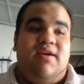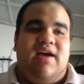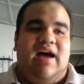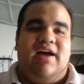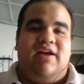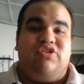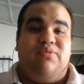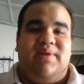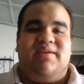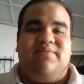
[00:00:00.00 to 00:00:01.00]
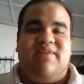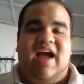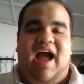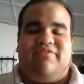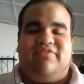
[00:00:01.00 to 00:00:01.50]
Uh, you may
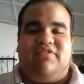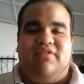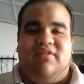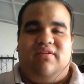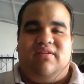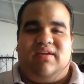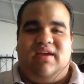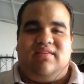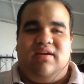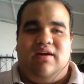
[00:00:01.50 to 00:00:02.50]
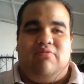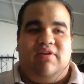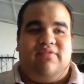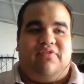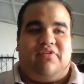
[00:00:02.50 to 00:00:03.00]
have to get
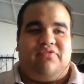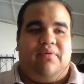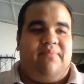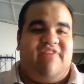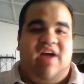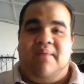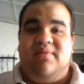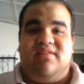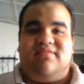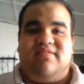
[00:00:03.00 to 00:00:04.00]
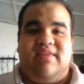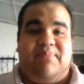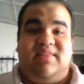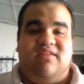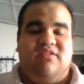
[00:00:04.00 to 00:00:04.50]
away for some families,
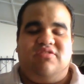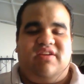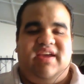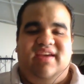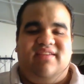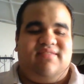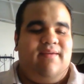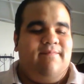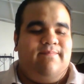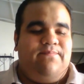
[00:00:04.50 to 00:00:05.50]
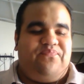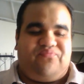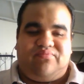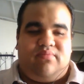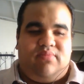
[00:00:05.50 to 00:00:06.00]
depending on your case.
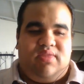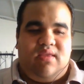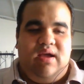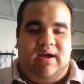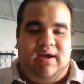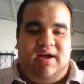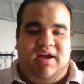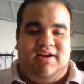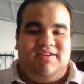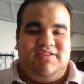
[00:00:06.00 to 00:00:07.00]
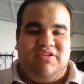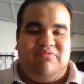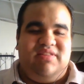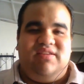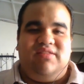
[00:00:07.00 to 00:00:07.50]
Uh, you
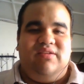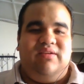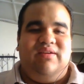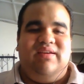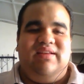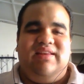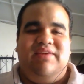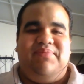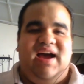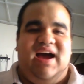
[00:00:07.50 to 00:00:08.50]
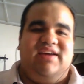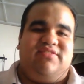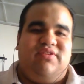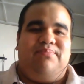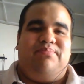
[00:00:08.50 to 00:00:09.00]
will need to leave
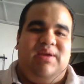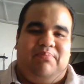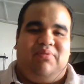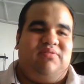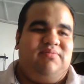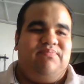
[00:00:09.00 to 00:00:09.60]
behind some people.